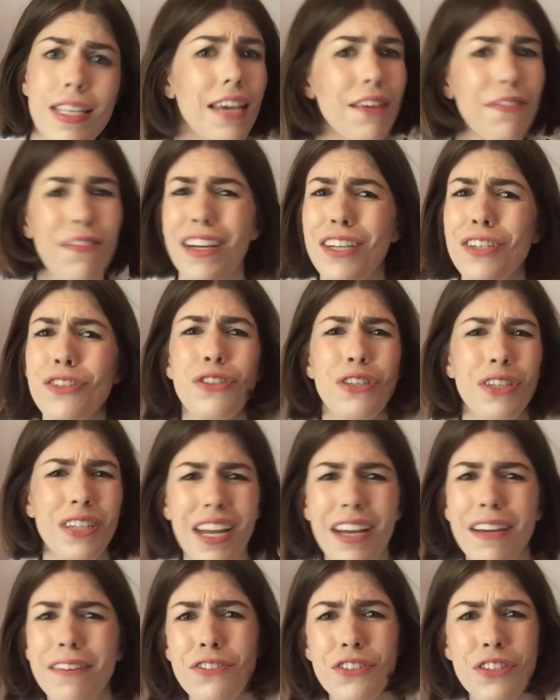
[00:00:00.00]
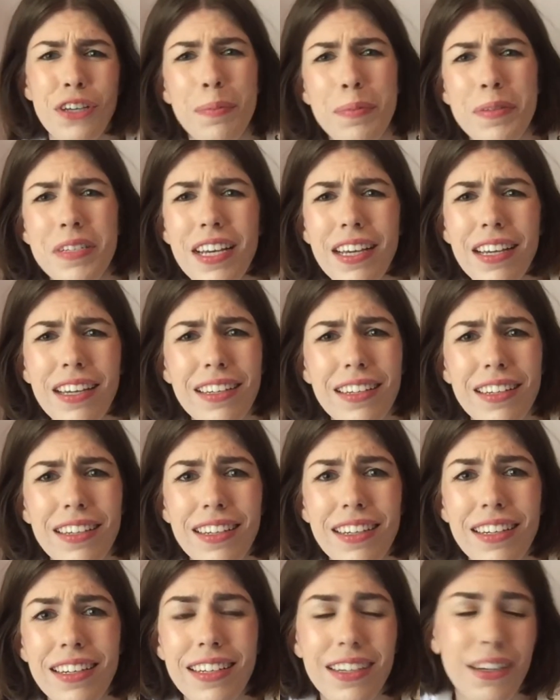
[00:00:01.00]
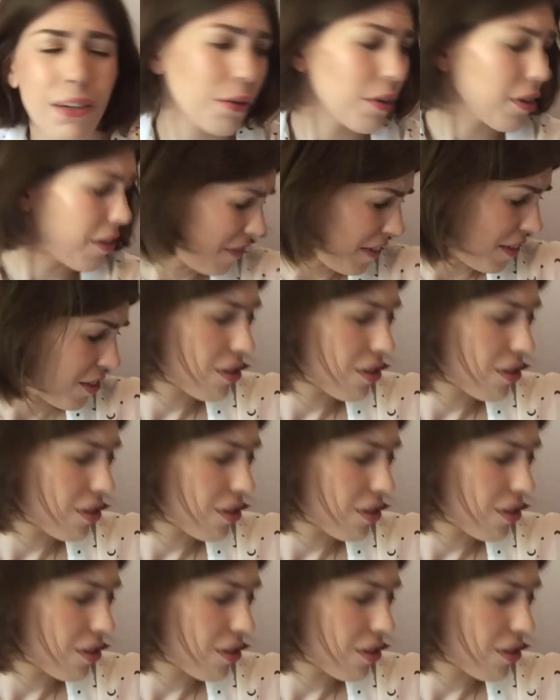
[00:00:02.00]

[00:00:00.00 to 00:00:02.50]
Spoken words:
if I should have shipped it, or if I